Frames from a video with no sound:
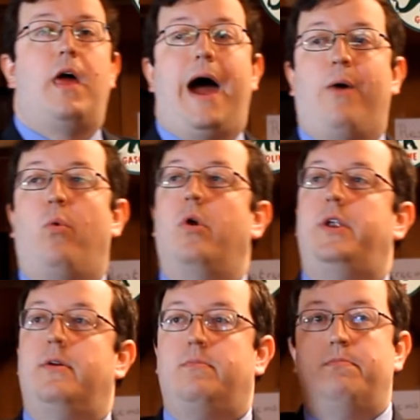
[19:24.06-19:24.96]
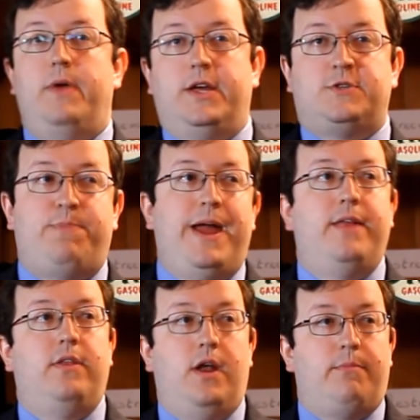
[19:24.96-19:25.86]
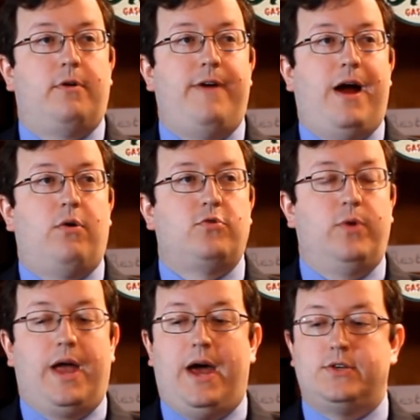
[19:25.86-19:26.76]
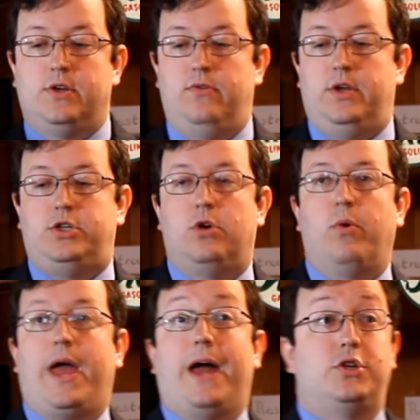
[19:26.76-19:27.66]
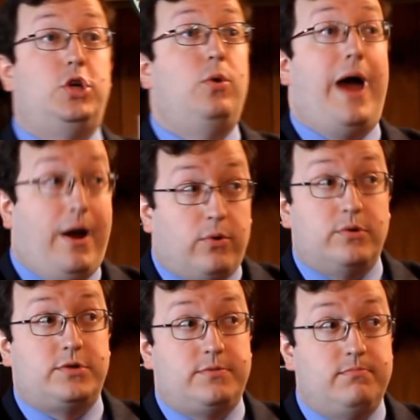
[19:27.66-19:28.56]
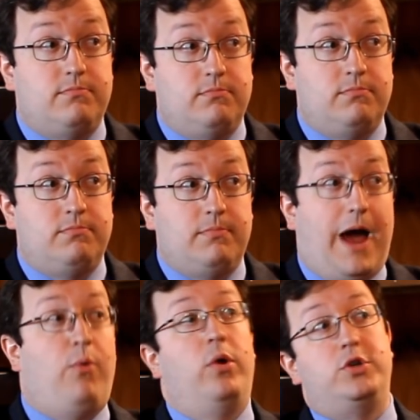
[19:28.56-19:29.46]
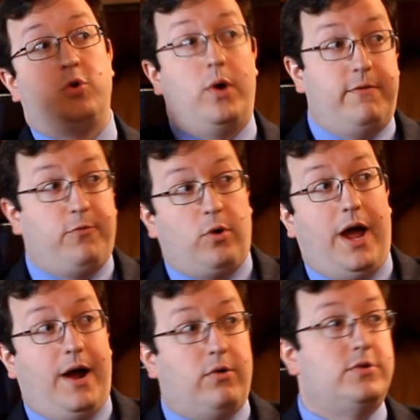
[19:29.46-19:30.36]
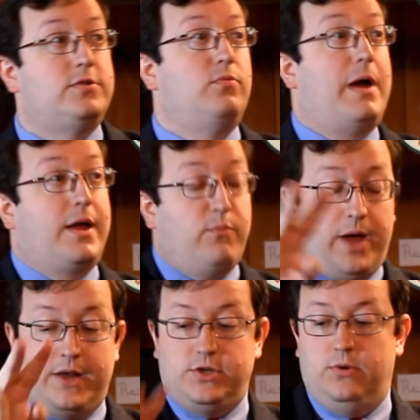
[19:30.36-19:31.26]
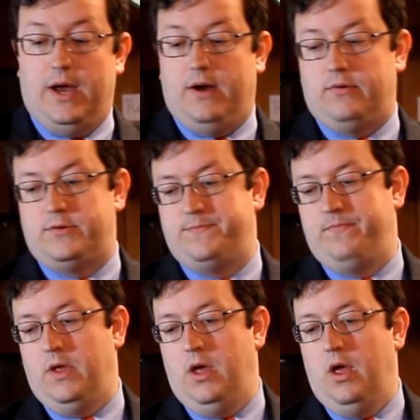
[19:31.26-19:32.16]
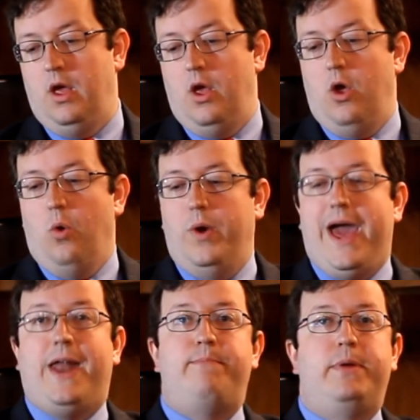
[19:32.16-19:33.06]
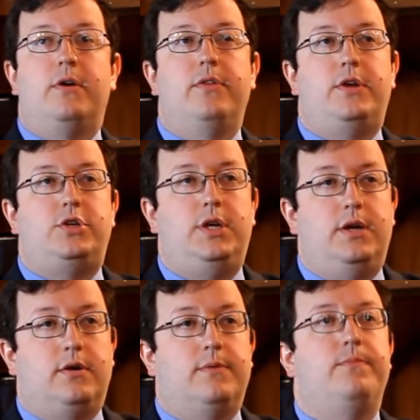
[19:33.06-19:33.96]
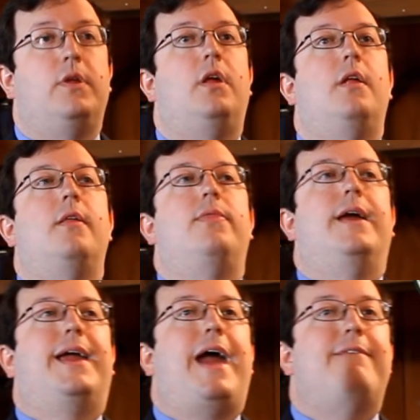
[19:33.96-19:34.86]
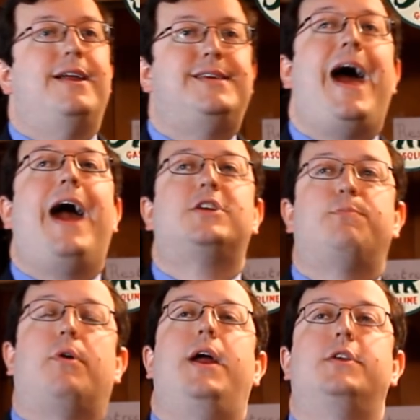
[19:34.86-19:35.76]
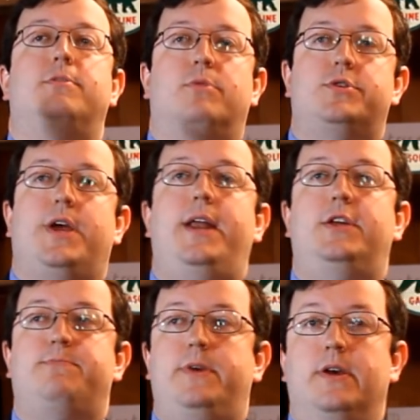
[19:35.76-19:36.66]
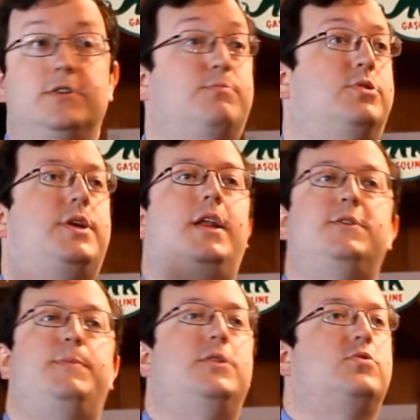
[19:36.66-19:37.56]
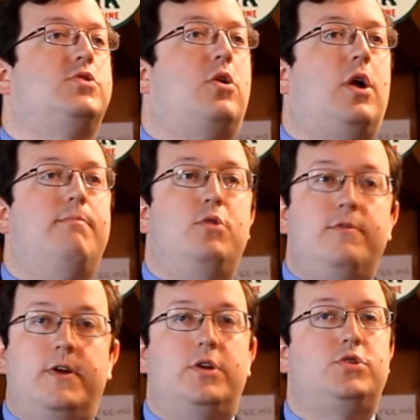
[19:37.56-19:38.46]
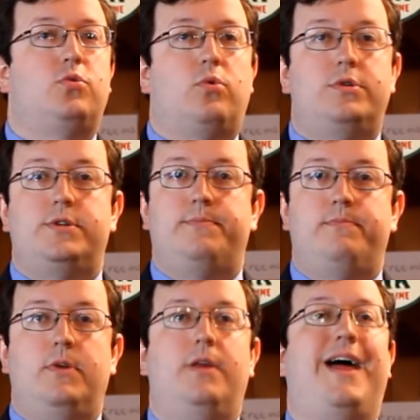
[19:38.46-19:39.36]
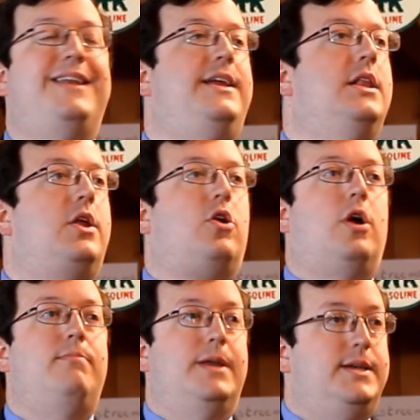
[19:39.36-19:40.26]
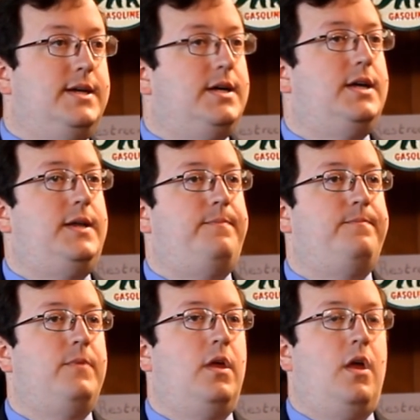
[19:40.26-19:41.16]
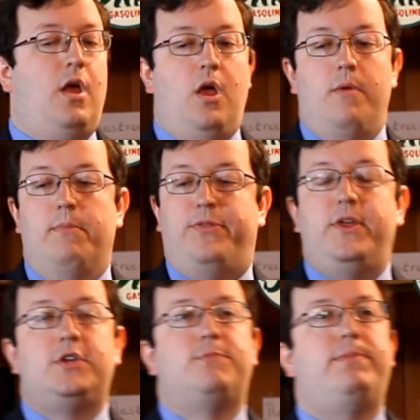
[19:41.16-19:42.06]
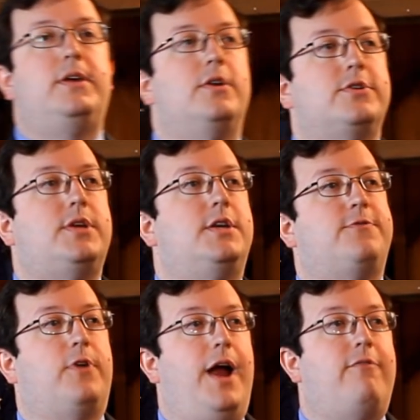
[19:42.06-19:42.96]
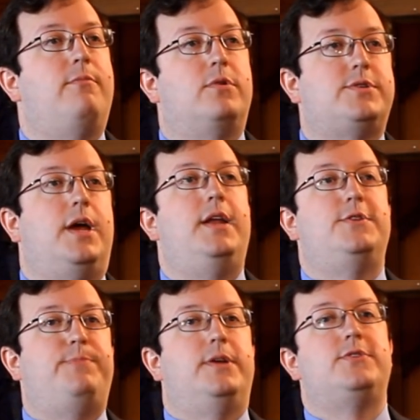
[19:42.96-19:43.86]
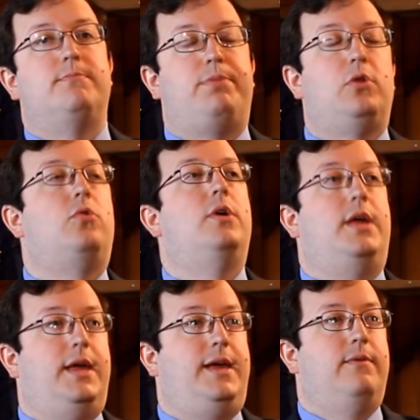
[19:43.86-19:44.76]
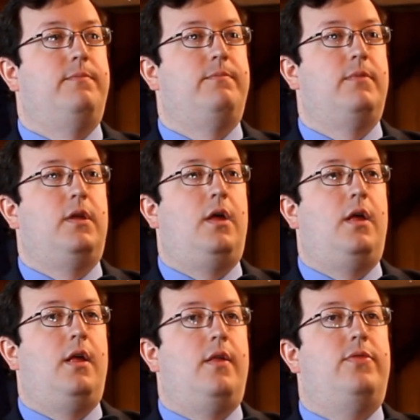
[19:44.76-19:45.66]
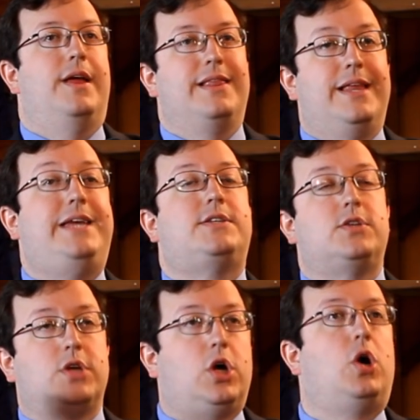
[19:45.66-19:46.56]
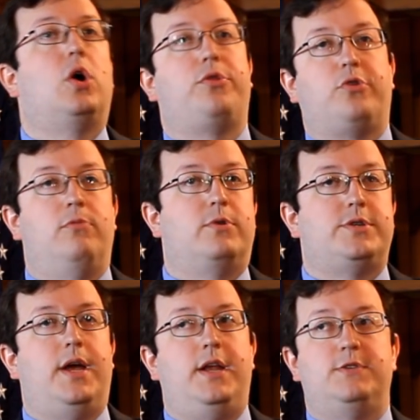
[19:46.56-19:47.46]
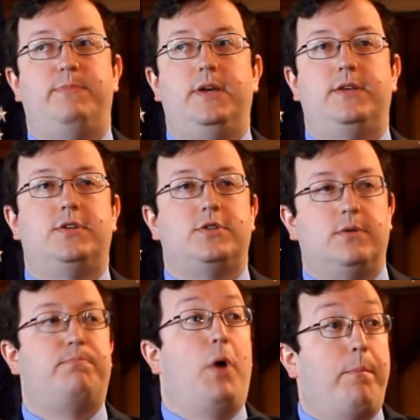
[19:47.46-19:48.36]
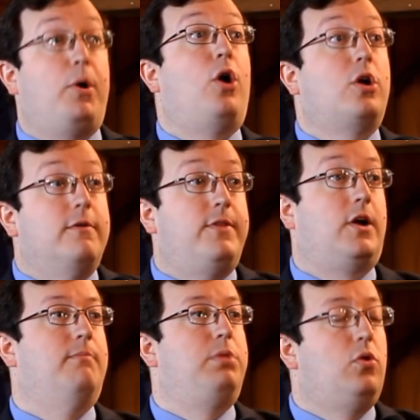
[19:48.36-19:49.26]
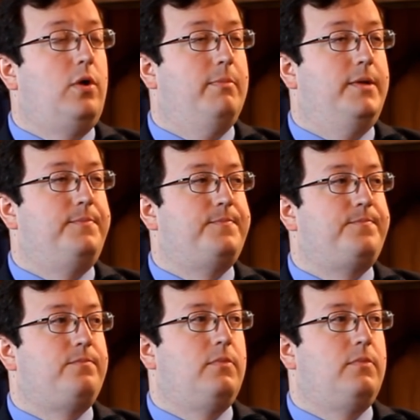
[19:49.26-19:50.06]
I wanted to expand the number of hours we got, so this year we got 2 hours. I wanted 24 hours, we got 2 hours. We had a bill this year that gave a tax break to Mercedes-Benz. Mercedes-Benz was already moving to Georgia. That deal had already been done. But this bill says for every Mercedes-Benz employee that leases a car through Mercedes-Benz as a perk of their employment,